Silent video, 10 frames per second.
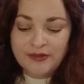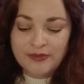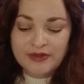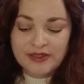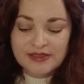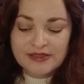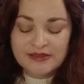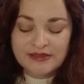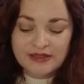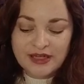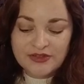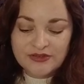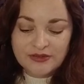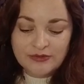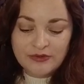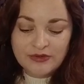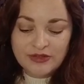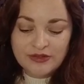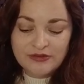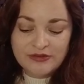But this electrical war
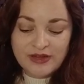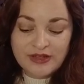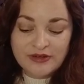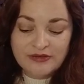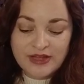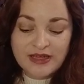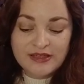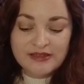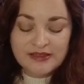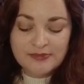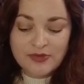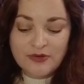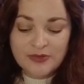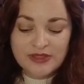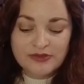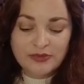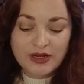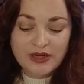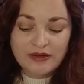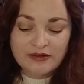created this moment
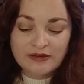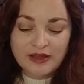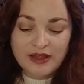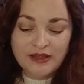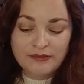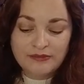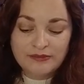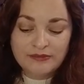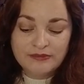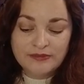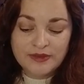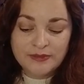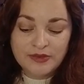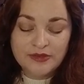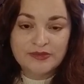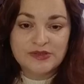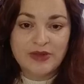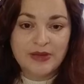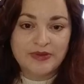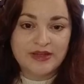where the blood was
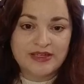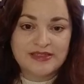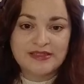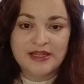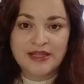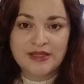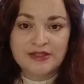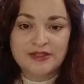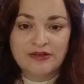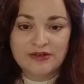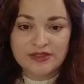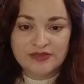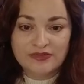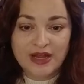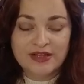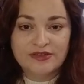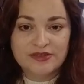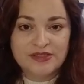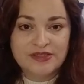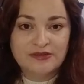weaponized to cause
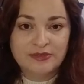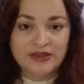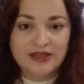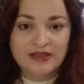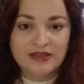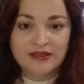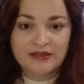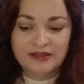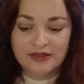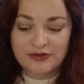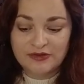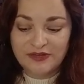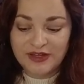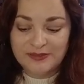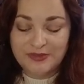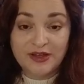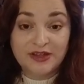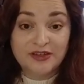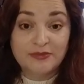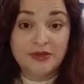fractures within the unified
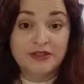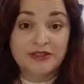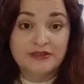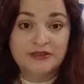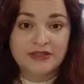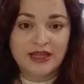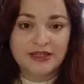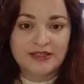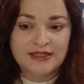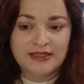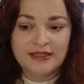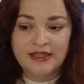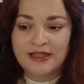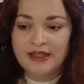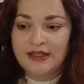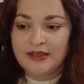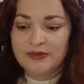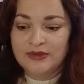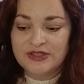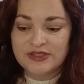body of blood, actually,
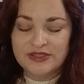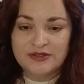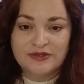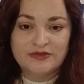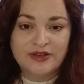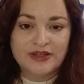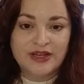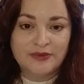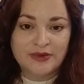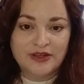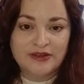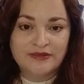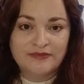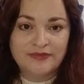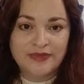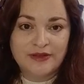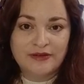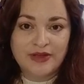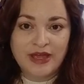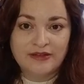which is the unified network
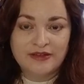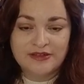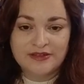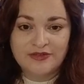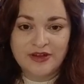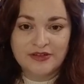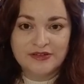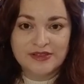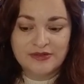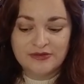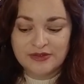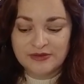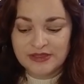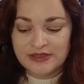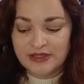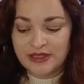of how the Father is known to us.